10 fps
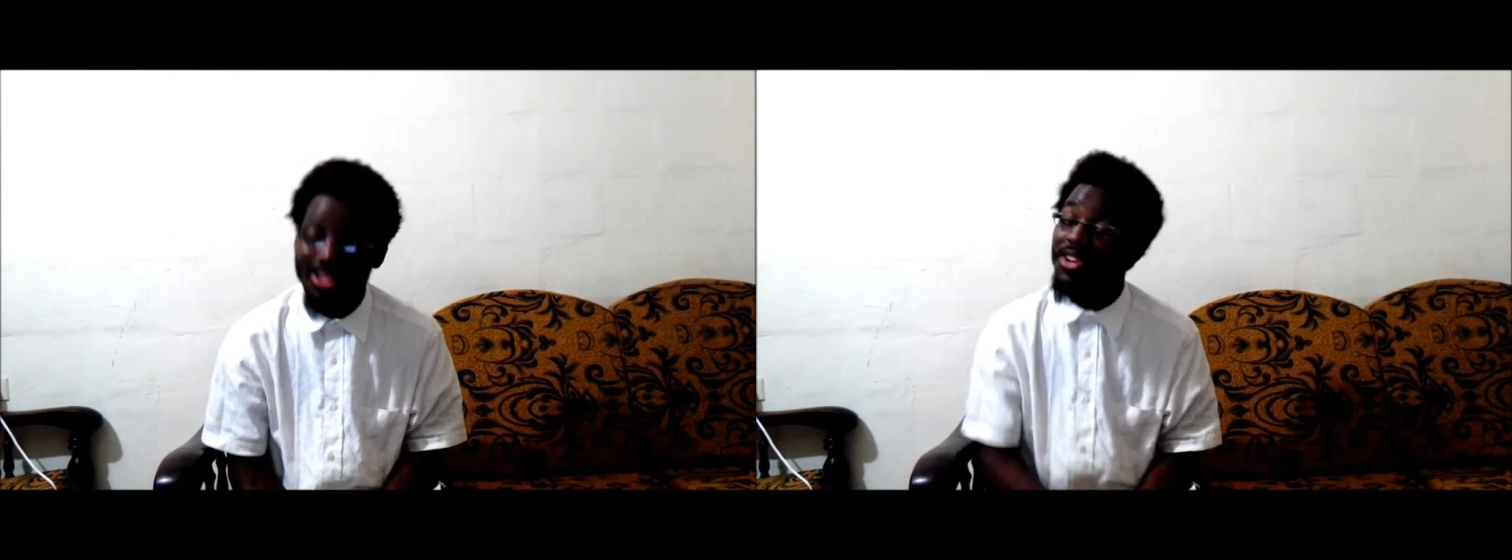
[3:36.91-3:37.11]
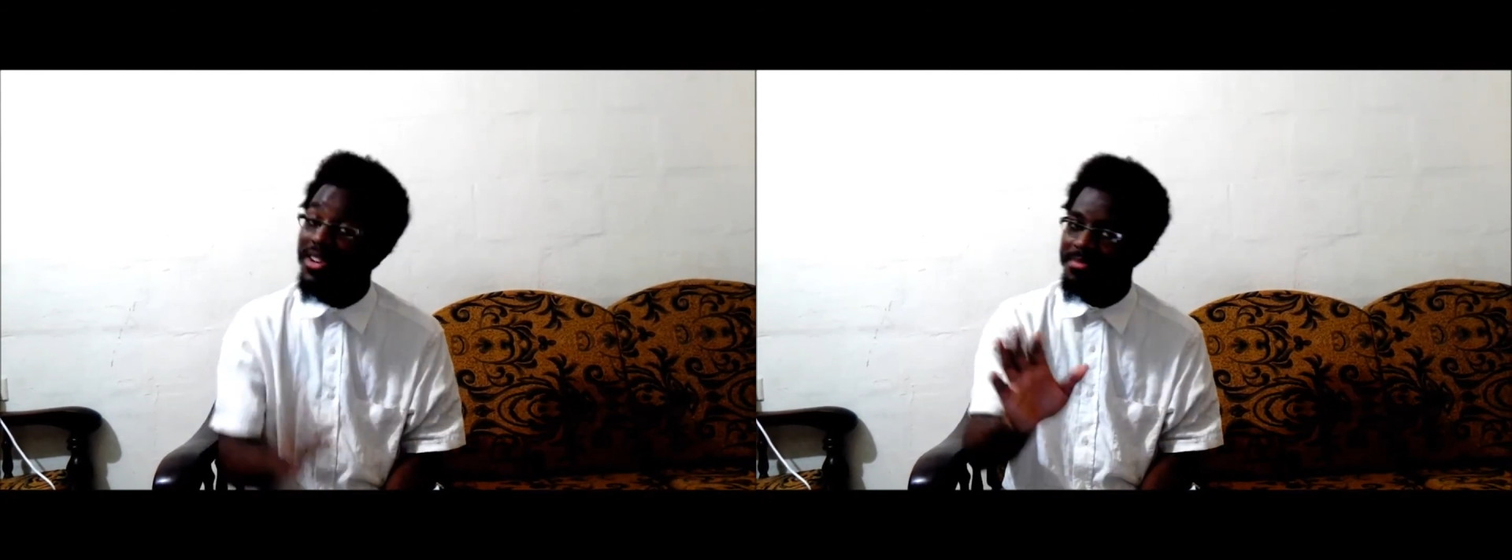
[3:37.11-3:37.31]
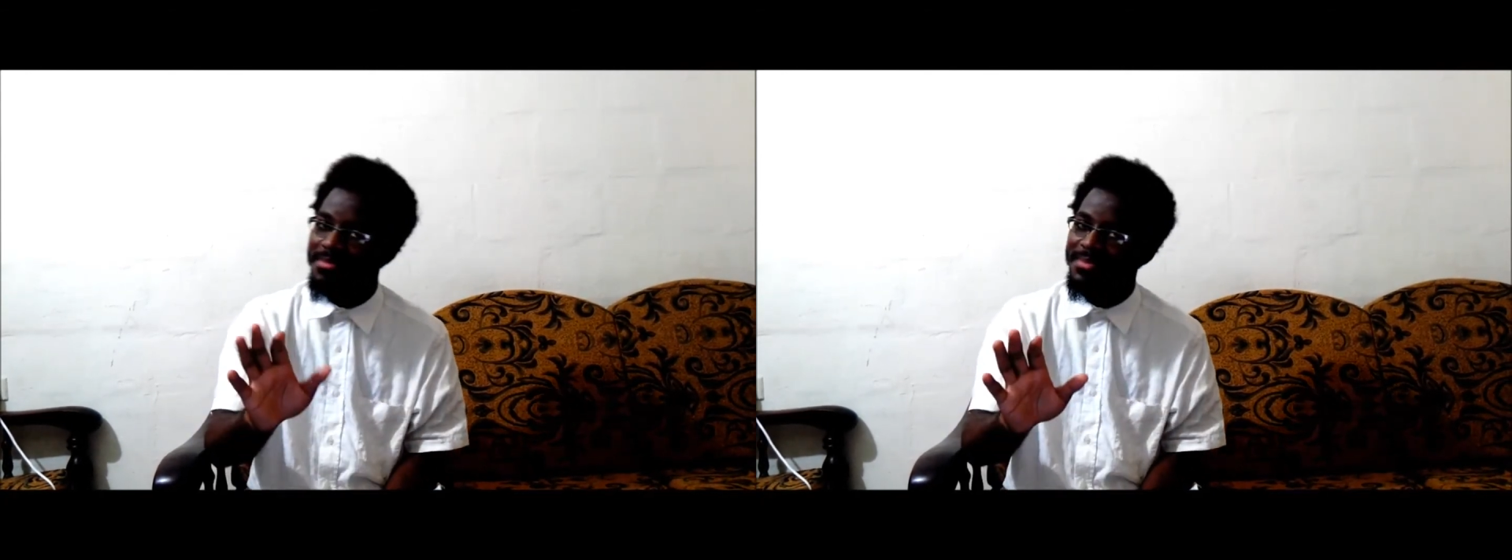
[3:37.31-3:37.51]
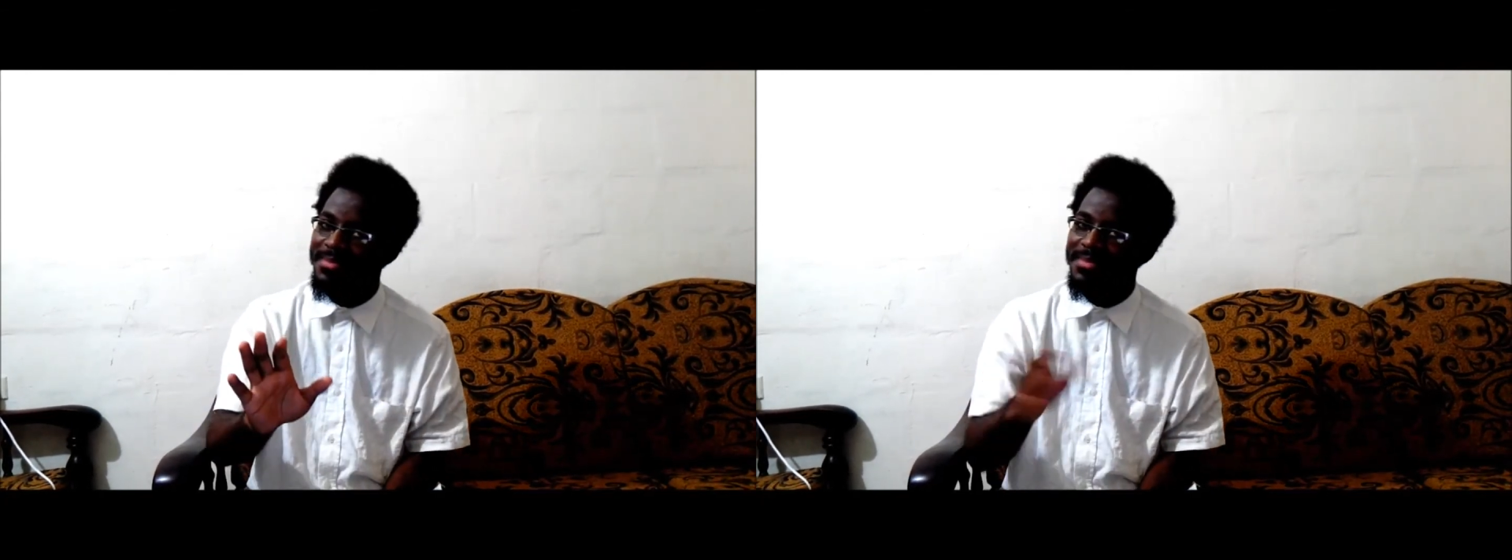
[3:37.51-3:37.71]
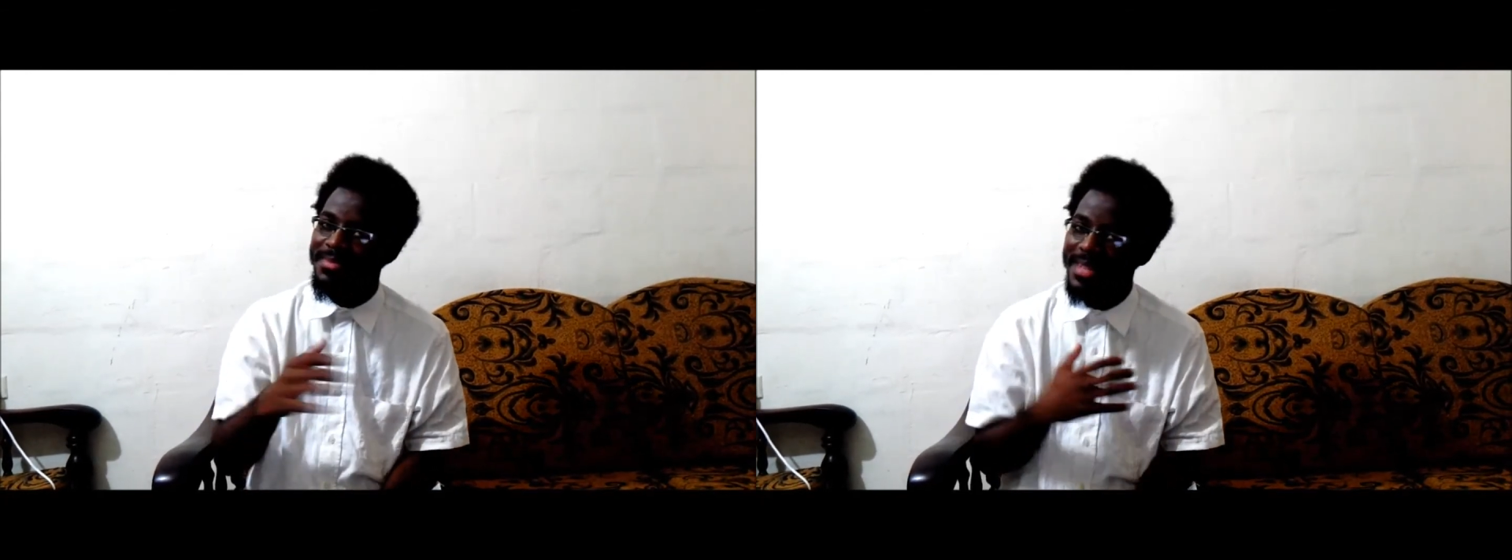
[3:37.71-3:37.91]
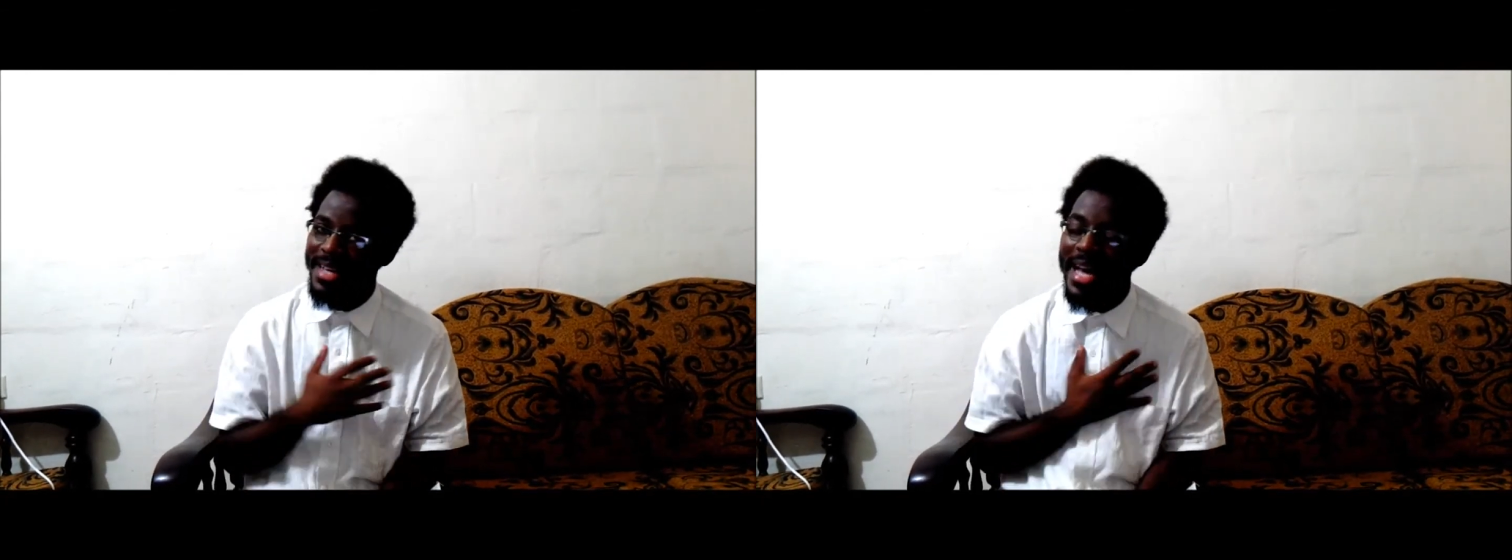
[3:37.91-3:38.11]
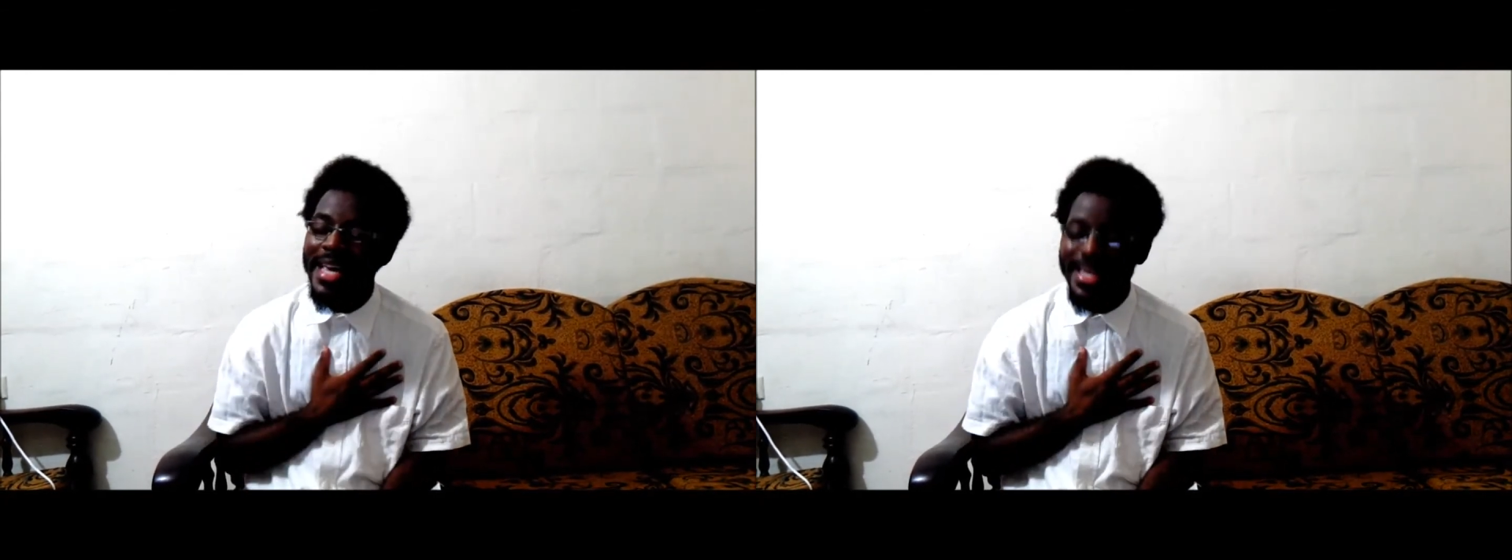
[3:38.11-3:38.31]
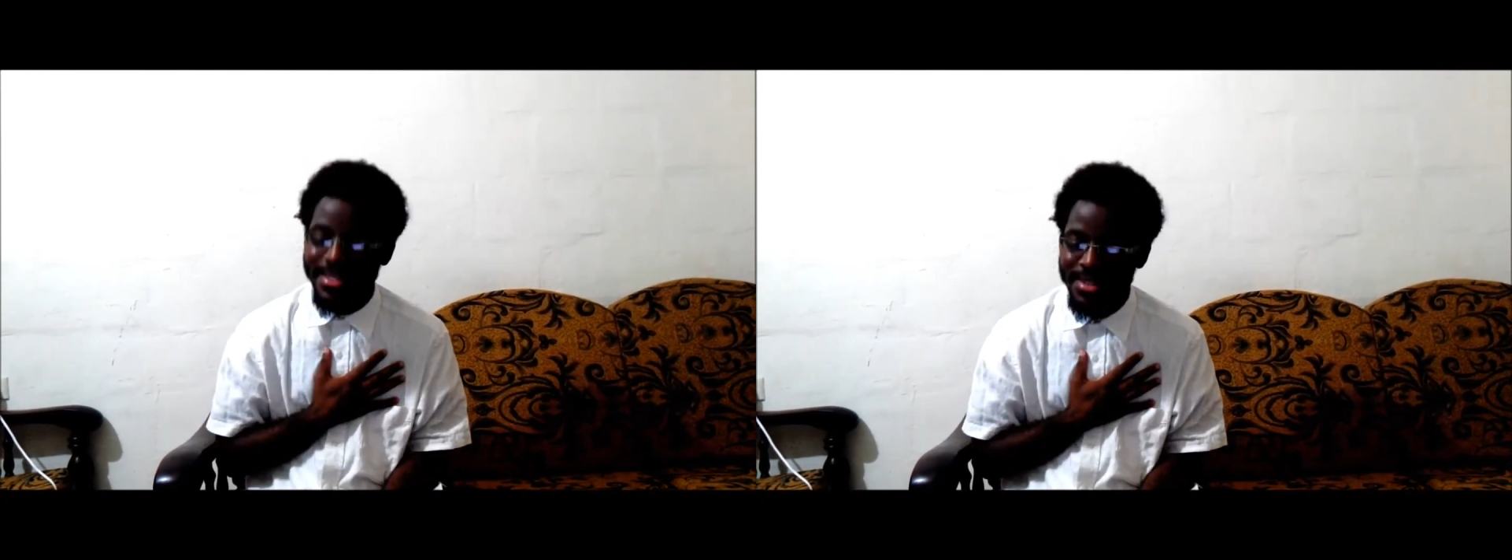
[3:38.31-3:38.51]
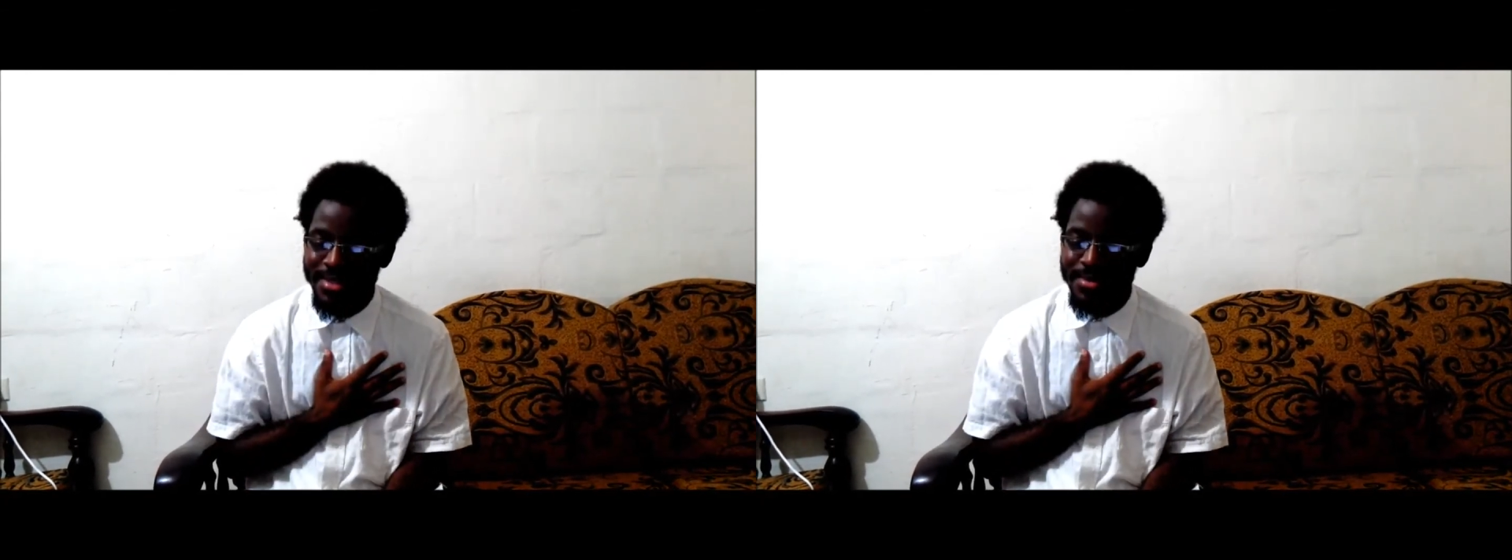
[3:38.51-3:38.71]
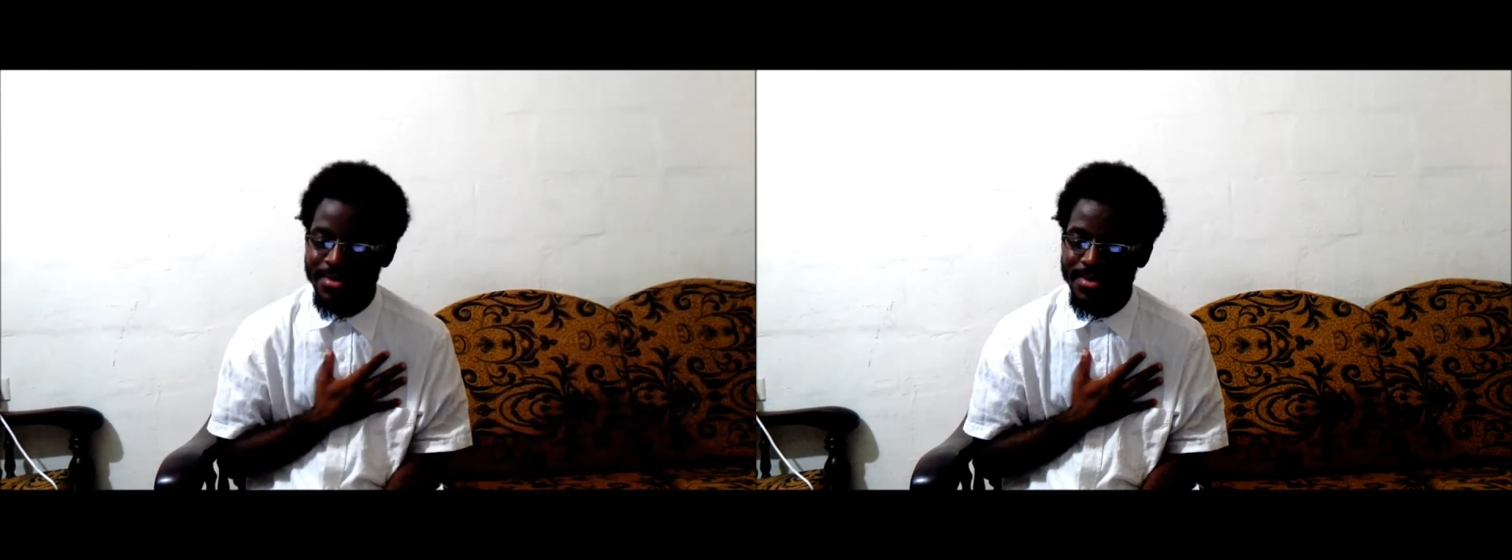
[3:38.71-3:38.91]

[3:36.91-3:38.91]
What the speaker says: Look, I get it.